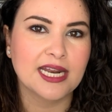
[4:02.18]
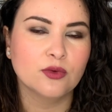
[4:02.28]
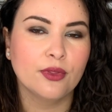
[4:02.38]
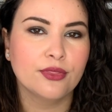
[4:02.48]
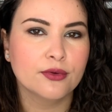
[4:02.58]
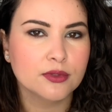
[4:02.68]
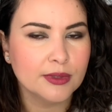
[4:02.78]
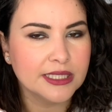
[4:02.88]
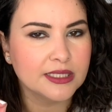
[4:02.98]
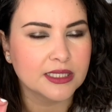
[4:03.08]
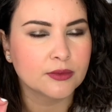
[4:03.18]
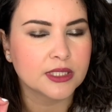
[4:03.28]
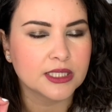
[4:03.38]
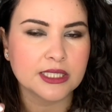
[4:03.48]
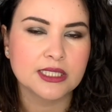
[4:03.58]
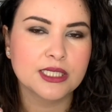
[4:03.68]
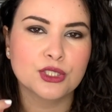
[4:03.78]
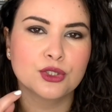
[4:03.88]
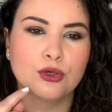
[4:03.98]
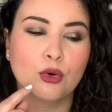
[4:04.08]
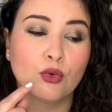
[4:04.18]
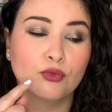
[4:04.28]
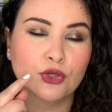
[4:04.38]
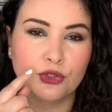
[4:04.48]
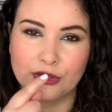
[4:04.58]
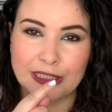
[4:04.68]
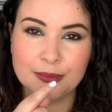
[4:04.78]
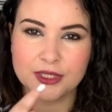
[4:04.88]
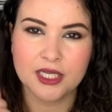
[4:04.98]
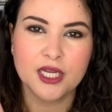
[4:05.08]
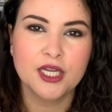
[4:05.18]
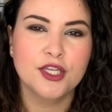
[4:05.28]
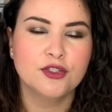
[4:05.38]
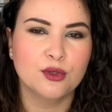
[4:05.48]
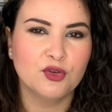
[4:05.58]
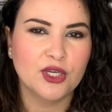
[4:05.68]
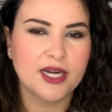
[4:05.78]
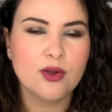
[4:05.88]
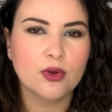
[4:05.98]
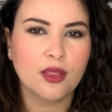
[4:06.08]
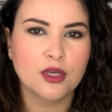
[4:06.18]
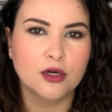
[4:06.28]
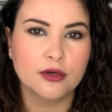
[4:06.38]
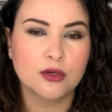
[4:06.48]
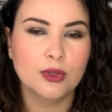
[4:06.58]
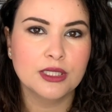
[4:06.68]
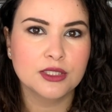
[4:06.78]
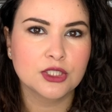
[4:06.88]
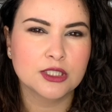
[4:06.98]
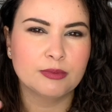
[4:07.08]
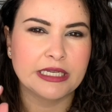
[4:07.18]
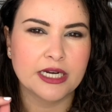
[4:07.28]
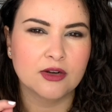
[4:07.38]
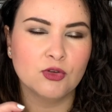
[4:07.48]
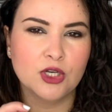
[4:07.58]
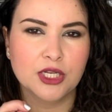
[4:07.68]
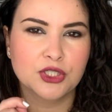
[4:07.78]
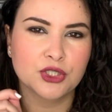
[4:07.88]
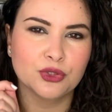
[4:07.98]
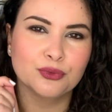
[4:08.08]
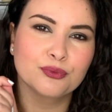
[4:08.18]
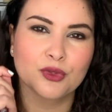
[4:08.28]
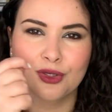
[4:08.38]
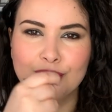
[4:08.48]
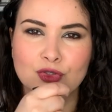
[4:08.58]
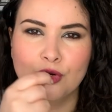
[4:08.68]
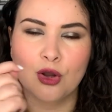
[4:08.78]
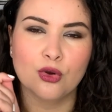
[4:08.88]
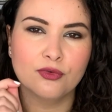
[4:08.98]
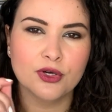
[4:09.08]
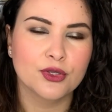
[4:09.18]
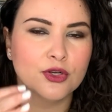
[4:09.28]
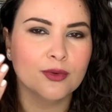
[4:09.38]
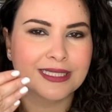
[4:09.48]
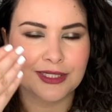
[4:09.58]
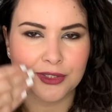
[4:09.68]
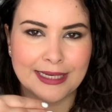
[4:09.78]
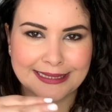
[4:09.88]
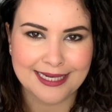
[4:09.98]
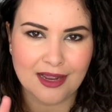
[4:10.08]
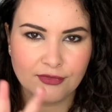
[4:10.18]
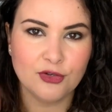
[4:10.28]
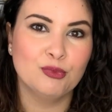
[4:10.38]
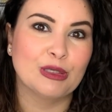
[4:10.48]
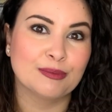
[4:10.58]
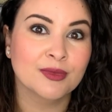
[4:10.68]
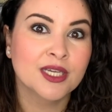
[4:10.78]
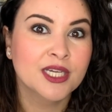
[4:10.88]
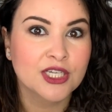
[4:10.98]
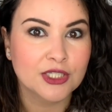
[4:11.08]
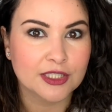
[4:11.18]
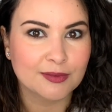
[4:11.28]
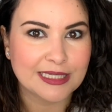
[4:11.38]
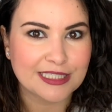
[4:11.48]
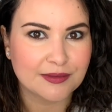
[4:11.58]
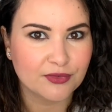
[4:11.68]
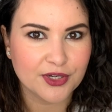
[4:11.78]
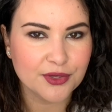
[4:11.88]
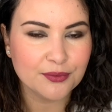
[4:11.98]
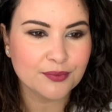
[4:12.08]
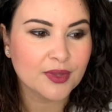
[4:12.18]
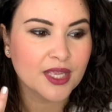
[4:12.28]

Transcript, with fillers: and with those ones, it was easy to go over your lips. So if you're getting one of the darker ones, just be careful not to draw over. You can always correct it after, but just my tip for you.